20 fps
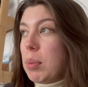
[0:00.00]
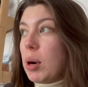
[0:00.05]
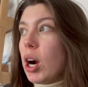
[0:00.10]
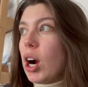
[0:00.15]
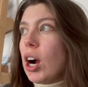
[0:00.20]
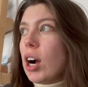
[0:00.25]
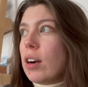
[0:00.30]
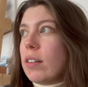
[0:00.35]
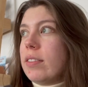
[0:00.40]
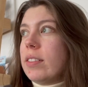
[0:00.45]

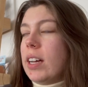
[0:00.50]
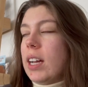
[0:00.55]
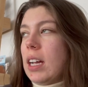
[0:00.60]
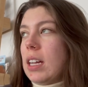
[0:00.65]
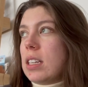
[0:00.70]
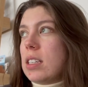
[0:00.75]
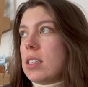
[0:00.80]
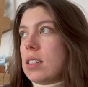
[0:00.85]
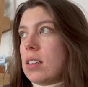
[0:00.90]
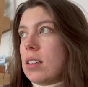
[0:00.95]

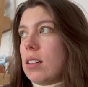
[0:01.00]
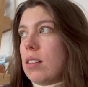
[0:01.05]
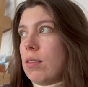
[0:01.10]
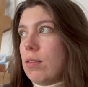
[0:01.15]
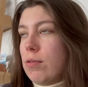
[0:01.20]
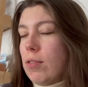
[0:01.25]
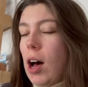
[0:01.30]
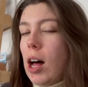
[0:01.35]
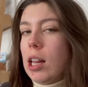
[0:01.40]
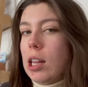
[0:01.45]
perfect
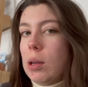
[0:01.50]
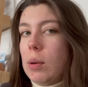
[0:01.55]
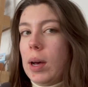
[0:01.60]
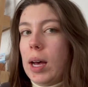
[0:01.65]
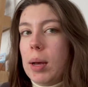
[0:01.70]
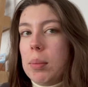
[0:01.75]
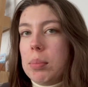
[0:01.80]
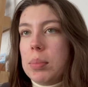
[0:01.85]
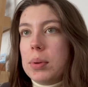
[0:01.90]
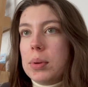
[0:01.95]

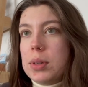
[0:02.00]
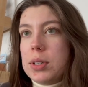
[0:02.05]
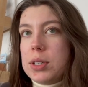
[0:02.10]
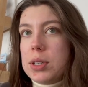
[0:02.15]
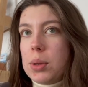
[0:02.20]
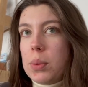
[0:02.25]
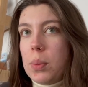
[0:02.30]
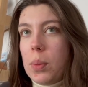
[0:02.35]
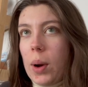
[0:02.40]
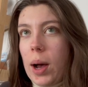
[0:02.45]
follow-up
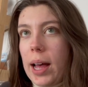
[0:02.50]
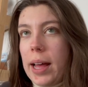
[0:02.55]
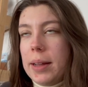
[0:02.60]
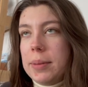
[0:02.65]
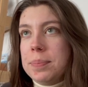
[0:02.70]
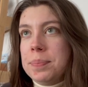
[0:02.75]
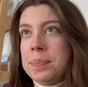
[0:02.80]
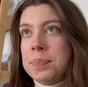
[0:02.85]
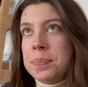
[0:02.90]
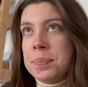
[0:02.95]
to what
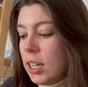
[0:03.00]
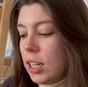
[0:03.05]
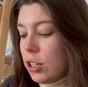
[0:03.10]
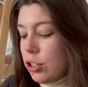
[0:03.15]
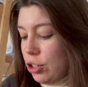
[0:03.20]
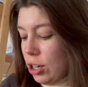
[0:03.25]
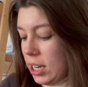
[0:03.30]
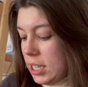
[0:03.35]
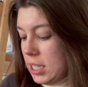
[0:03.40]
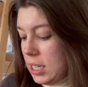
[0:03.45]

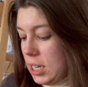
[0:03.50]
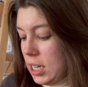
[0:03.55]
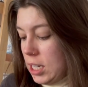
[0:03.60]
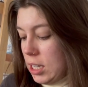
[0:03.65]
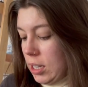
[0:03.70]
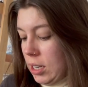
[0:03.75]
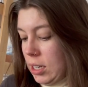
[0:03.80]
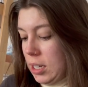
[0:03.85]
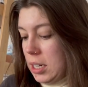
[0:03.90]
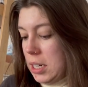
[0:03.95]
Tracy
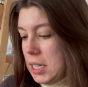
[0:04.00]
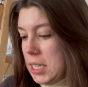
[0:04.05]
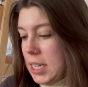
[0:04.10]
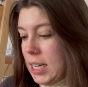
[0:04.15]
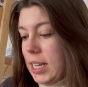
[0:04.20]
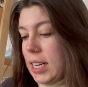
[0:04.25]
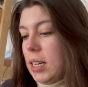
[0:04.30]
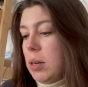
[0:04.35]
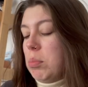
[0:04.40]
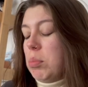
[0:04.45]
Deonn
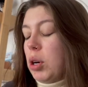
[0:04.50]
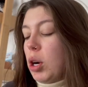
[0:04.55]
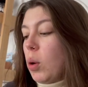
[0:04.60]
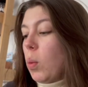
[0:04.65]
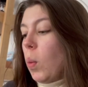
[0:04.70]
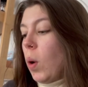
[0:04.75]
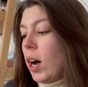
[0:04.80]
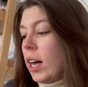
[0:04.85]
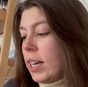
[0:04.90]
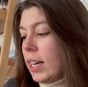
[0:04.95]
did in book
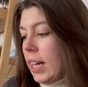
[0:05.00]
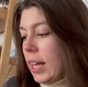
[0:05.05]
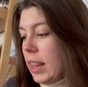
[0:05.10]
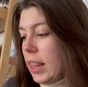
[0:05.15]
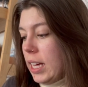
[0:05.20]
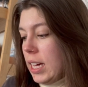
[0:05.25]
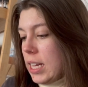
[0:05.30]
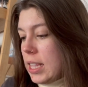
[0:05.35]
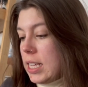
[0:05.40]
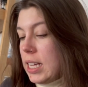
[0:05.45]
one. I
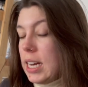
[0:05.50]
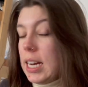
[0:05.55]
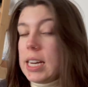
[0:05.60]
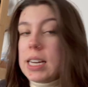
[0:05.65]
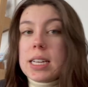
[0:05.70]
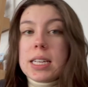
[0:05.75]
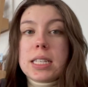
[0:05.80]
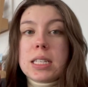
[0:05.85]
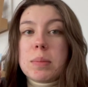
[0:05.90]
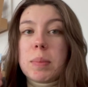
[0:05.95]
think that it
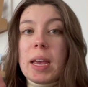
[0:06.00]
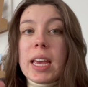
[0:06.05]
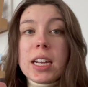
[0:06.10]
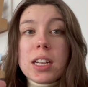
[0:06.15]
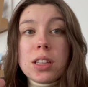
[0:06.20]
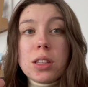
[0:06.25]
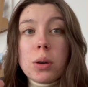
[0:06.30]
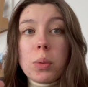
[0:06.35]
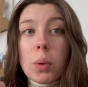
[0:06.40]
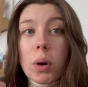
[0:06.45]

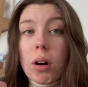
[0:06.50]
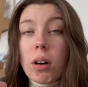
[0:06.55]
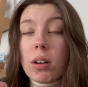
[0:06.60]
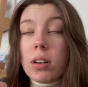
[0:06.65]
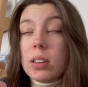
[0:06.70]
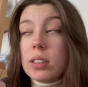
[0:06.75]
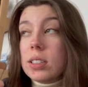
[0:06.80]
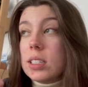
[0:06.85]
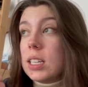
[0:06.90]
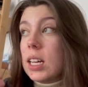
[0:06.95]
expanded the
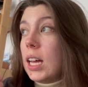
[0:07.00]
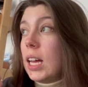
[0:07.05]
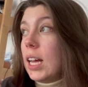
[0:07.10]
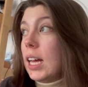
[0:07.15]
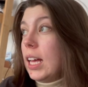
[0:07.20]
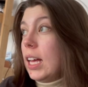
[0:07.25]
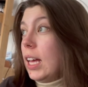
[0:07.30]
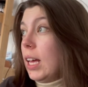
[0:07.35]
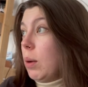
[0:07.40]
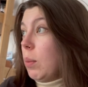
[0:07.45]
world,
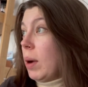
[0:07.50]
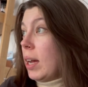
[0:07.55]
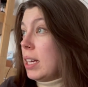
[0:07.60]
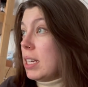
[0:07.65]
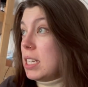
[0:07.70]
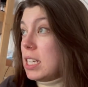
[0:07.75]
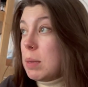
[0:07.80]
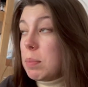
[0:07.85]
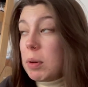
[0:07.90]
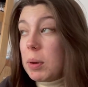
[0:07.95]
it
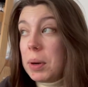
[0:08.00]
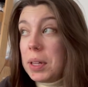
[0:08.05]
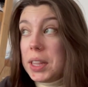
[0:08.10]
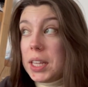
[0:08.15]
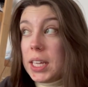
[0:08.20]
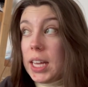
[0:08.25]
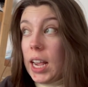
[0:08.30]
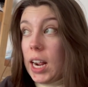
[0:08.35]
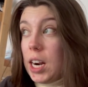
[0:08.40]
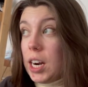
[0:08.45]
went deeper with
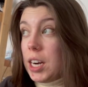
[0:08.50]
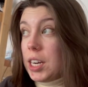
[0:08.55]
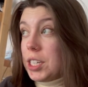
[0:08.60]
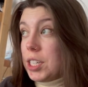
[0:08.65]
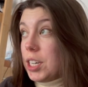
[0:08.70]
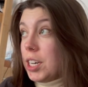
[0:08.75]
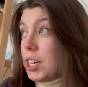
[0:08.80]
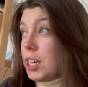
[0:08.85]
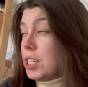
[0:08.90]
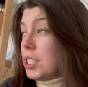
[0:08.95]
the
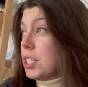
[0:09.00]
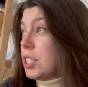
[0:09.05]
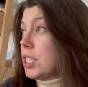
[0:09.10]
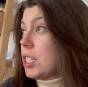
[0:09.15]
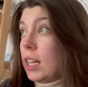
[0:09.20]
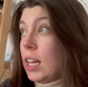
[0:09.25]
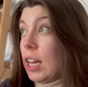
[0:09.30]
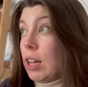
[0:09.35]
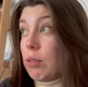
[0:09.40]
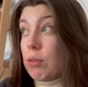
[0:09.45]

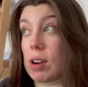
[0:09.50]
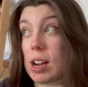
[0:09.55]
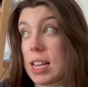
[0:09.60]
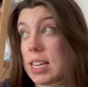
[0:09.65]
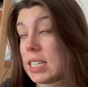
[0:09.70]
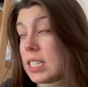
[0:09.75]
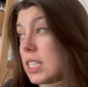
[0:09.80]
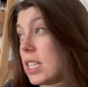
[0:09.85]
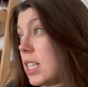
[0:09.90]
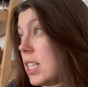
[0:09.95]
characters, it
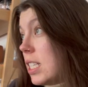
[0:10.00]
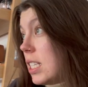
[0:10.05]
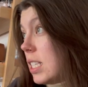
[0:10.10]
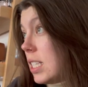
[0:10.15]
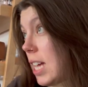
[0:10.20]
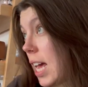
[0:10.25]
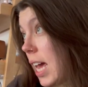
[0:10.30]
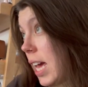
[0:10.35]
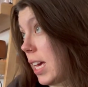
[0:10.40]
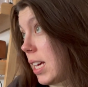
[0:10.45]
raised the
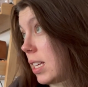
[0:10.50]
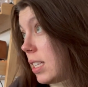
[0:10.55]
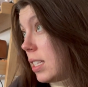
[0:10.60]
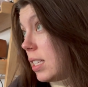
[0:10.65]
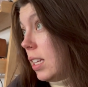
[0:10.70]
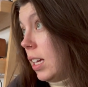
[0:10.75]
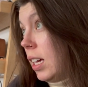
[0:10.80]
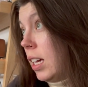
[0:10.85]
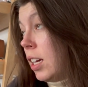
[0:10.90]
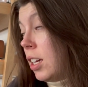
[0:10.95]

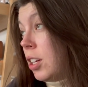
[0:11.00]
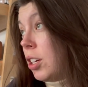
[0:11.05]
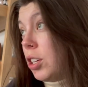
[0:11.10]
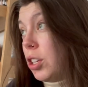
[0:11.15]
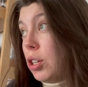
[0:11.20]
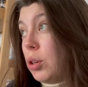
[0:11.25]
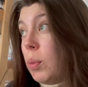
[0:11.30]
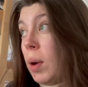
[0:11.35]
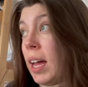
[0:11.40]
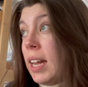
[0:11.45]
stakes,
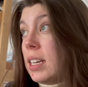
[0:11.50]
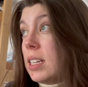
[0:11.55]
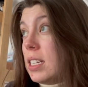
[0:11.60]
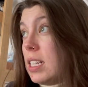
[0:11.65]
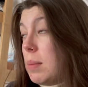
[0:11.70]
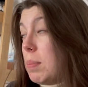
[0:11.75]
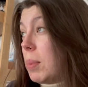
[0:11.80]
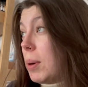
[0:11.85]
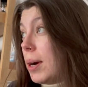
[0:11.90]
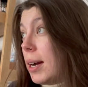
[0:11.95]
you went
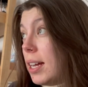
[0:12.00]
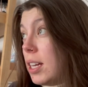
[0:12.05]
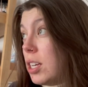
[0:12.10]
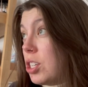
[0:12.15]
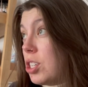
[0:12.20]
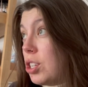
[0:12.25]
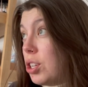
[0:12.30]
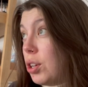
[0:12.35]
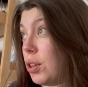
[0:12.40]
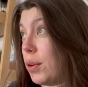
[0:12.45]
deeper
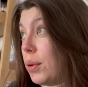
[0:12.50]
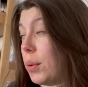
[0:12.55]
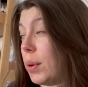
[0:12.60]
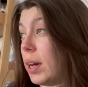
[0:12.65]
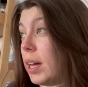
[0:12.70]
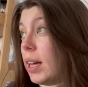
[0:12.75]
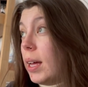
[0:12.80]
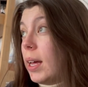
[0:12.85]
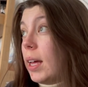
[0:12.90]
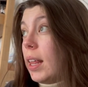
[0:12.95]
into
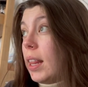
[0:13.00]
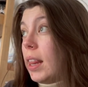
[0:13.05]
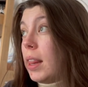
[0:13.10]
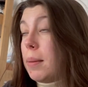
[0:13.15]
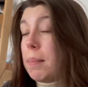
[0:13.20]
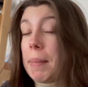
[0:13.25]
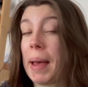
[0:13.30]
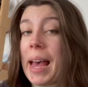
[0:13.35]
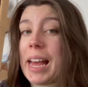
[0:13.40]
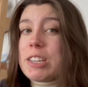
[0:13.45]
the
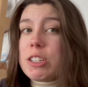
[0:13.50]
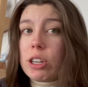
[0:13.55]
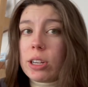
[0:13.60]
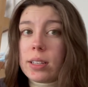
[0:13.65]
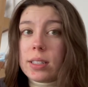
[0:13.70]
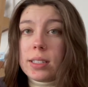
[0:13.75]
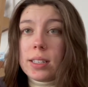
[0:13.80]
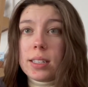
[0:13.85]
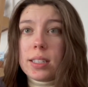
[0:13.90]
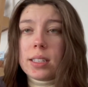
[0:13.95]
magic
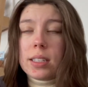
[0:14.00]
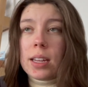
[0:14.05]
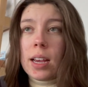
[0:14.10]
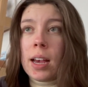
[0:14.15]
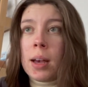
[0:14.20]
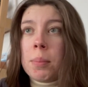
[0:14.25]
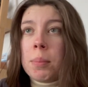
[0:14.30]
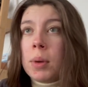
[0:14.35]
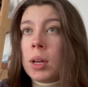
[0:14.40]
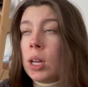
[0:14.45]

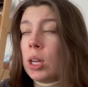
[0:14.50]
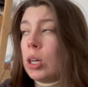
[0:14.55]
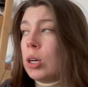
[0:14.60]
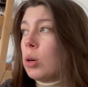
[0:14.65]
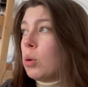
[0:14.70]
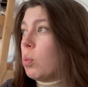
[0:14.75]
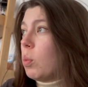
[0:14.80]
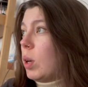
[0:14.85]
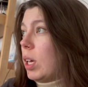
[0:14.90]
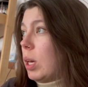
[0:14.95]
system,
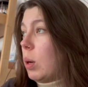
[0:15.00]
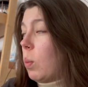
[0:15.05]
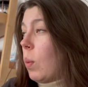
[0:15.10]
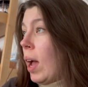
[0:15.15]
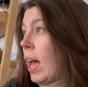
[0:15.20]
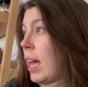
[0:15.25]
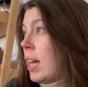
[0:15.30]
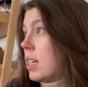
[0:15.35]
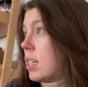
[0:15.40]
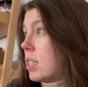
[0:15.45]
we
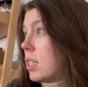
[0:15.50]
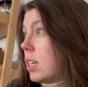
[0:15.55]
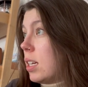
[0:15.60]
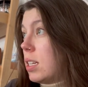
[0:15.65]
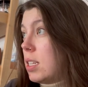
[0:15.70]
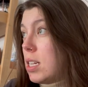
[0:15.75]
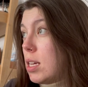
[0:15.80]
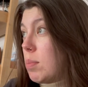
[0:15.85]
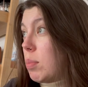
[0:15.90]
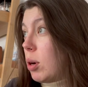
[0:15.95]
went
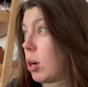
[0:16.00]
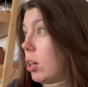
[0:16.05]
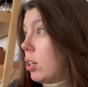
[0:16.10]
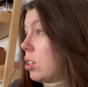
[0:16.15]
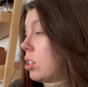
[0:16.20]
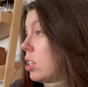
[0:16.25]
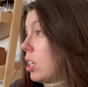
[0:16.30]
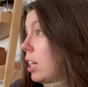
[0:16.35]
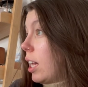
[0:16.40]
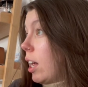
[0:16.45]
deeper
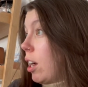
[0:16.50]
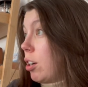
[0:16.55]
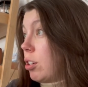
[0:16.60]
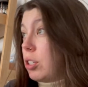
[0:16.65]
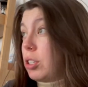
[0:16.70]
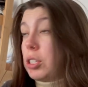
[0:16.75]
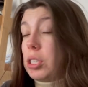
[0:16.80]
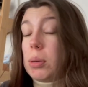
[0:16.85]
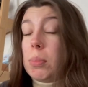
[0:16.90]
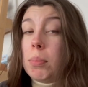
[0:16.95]
into the
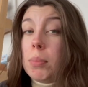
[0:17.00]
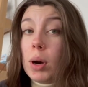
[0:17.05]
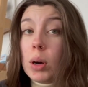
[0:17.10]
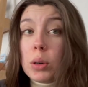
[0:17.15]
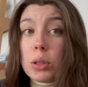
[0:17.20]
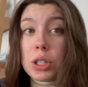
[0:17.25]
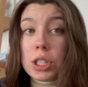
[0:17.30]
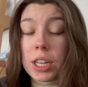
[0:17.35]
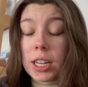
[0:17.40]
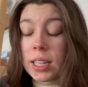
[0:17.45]
characters'
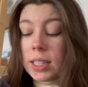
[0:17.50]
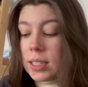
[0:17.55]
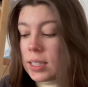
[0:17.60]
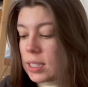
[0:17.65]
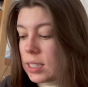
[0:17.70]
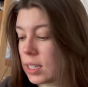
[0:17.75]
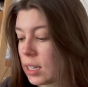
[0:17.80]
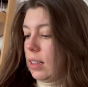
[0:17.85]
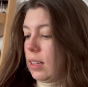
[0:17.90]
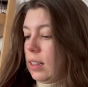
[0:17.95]
emotions.